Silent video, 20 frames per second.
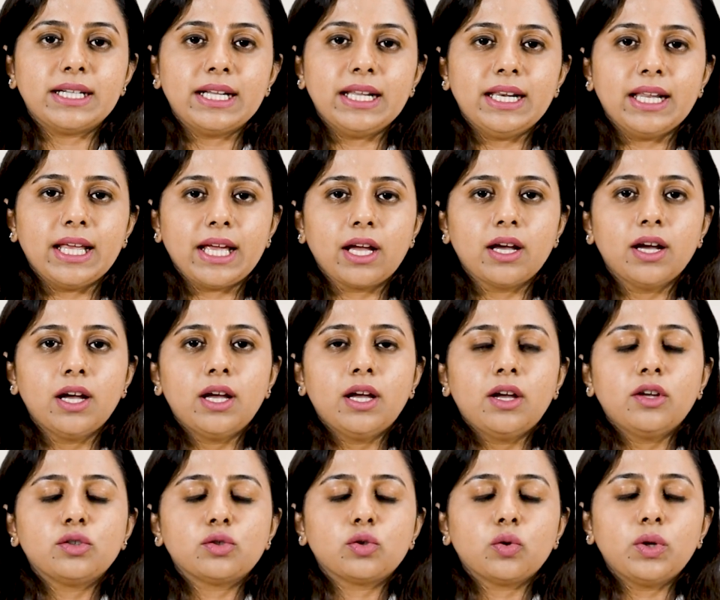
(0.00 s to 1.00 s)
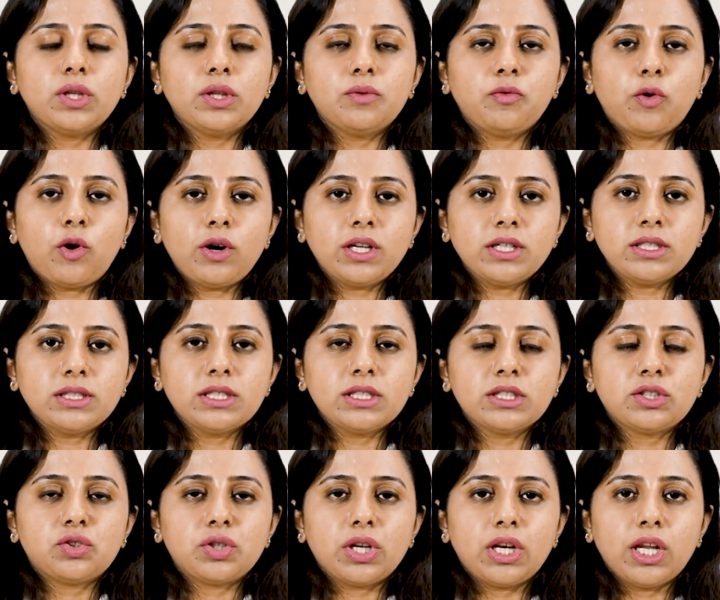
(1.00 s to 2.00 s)
drilling. So in what does
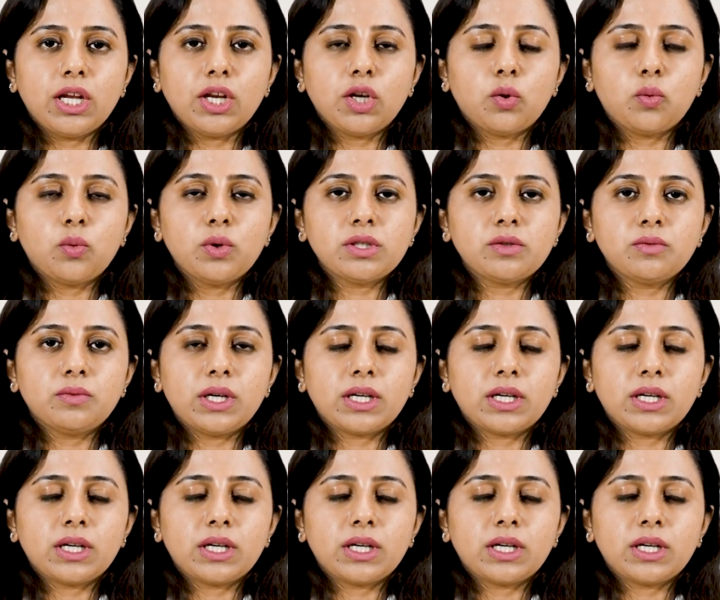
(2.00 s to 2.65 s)
this drilling do is,